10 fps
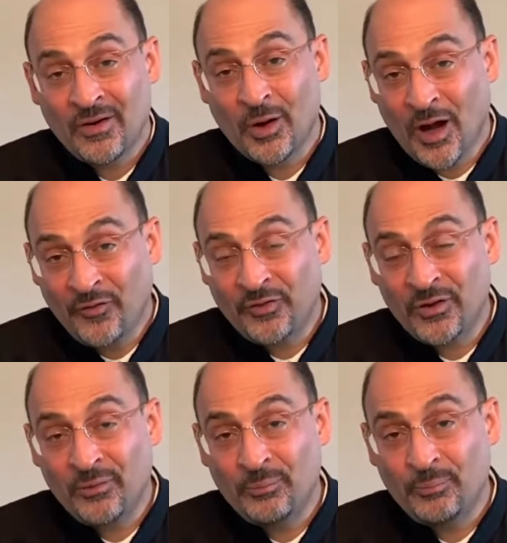very
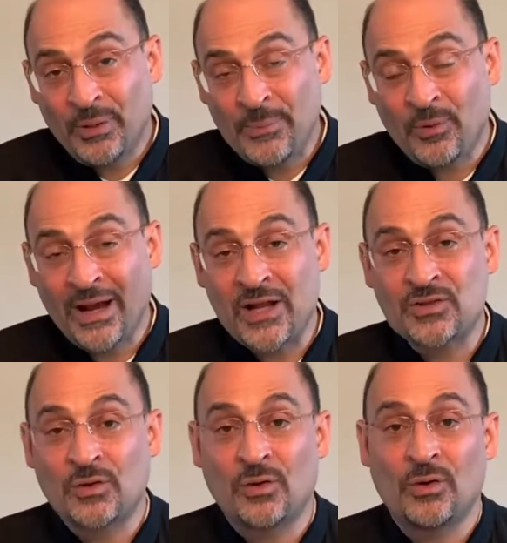often people
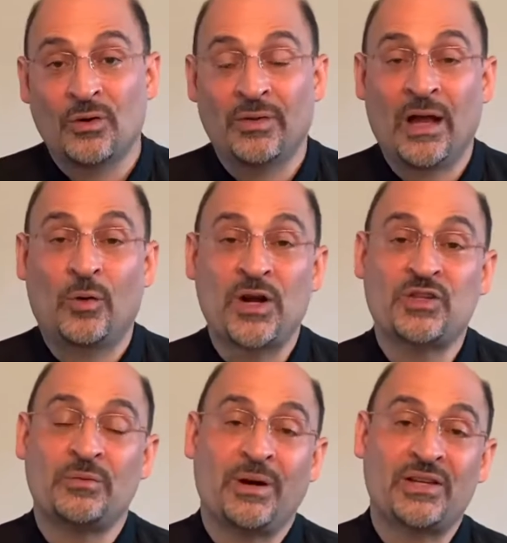answer that
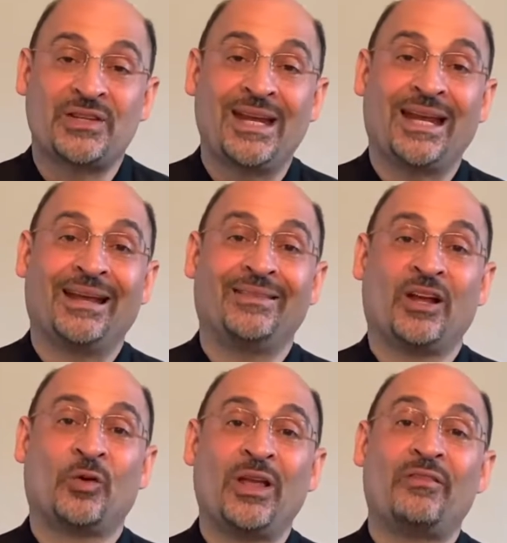question by saying
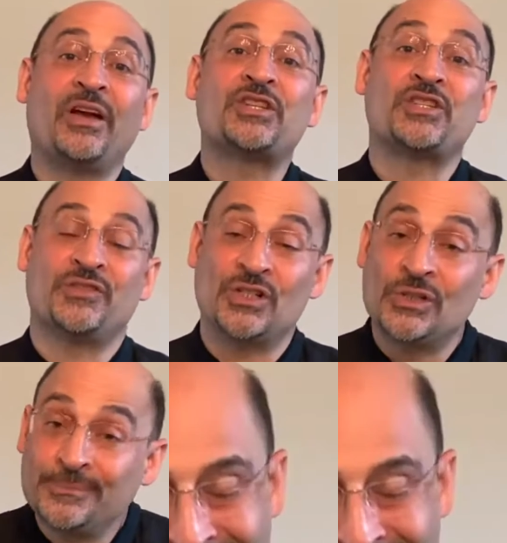the Greek festival.